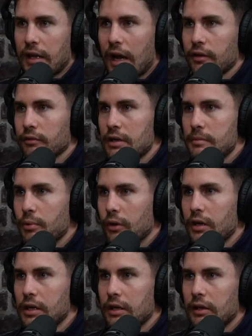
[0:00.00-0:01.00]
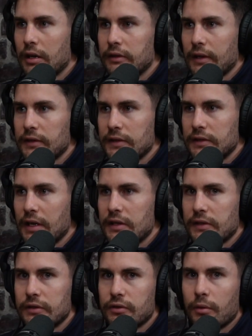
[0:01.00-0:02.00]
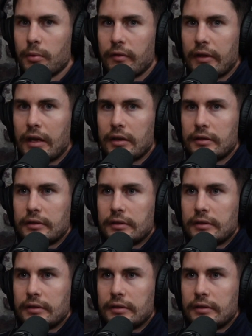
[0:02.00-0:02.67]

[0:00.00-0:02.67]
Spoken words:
calorie burning, it does a decent job of that.